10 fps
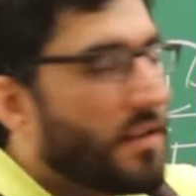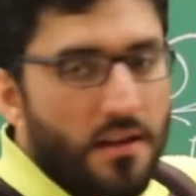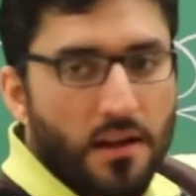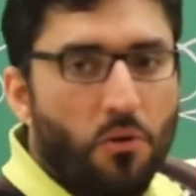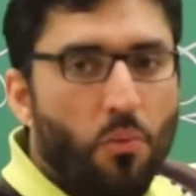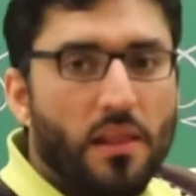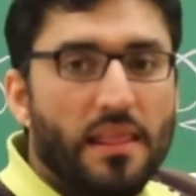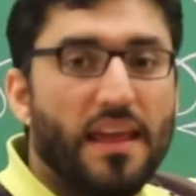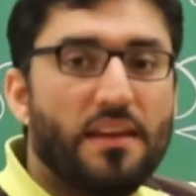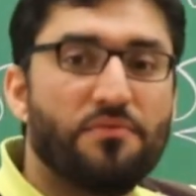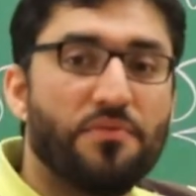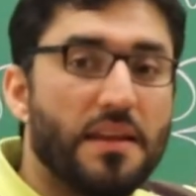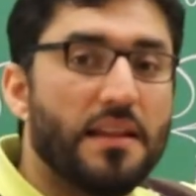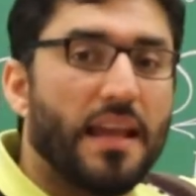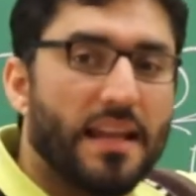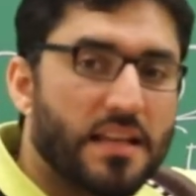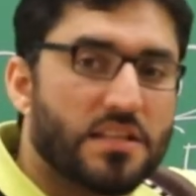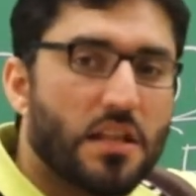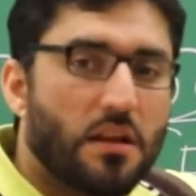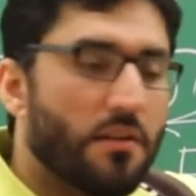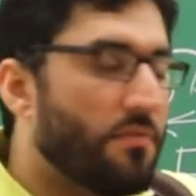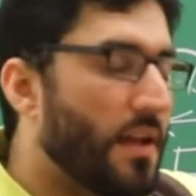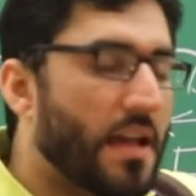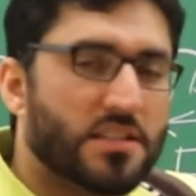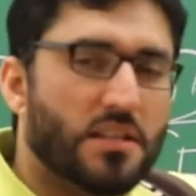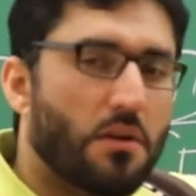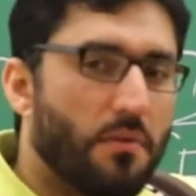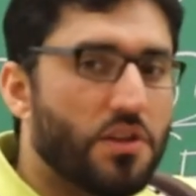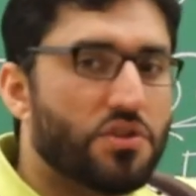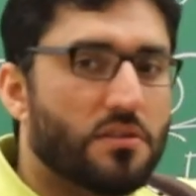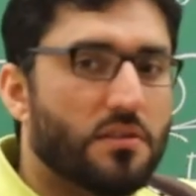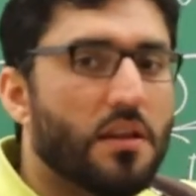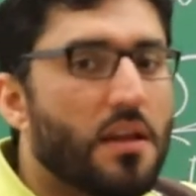will feel an acceleration